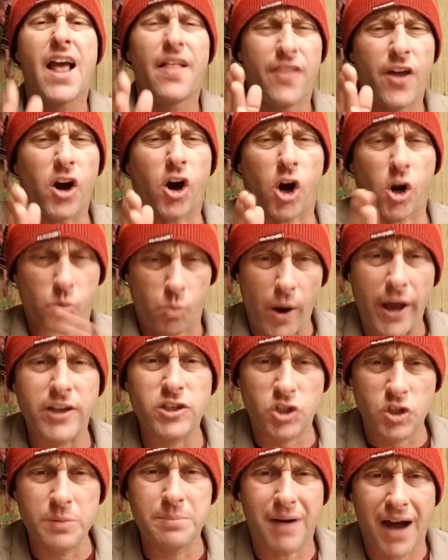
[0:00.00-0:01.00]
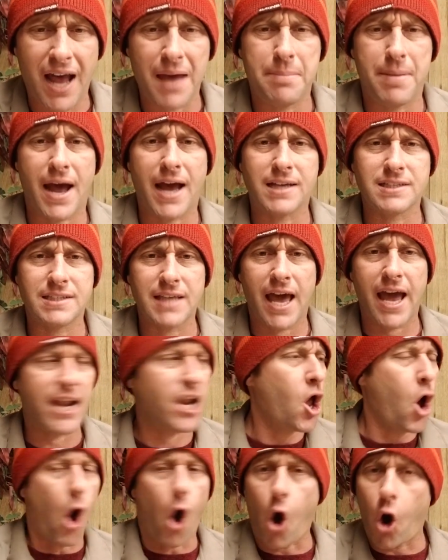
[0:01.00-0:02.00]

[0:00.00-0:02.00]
There are ways to bypass that.